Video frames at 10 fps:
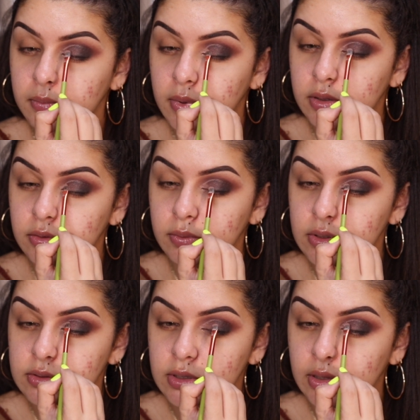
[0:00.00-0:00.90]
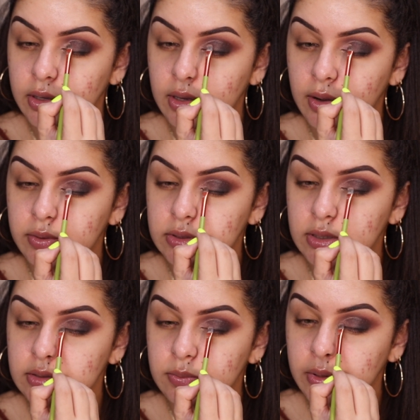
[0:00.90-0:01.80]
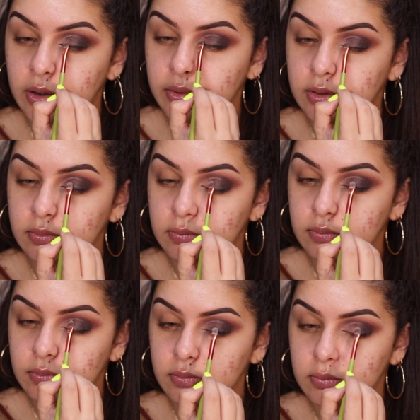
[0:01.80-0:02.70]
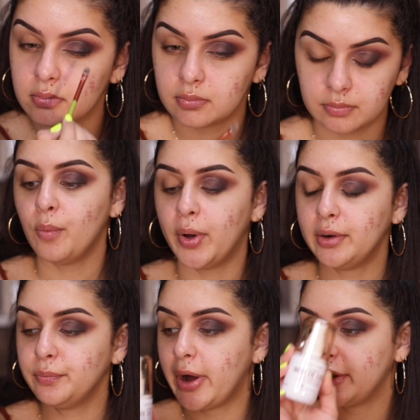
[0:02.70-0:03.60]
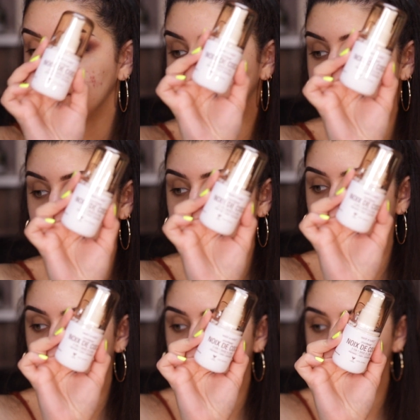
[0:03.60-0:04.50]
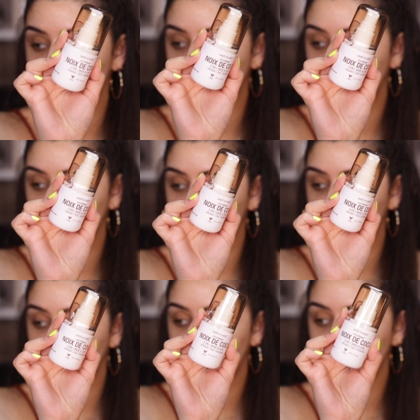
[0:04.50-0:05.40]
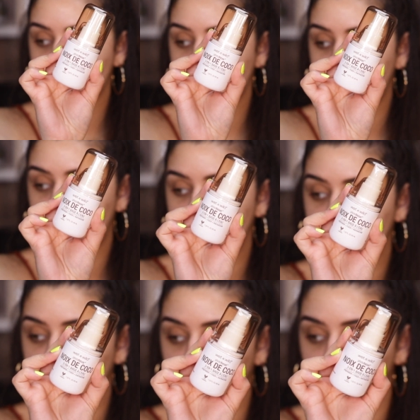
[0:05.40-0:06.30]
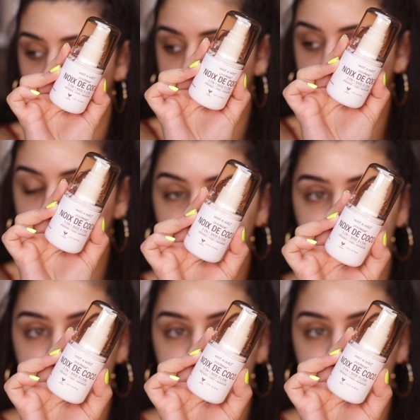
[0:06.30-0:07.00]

But I do want to see like how it does without it. Wet n Wild Photo Focus Cucumber Priming Water,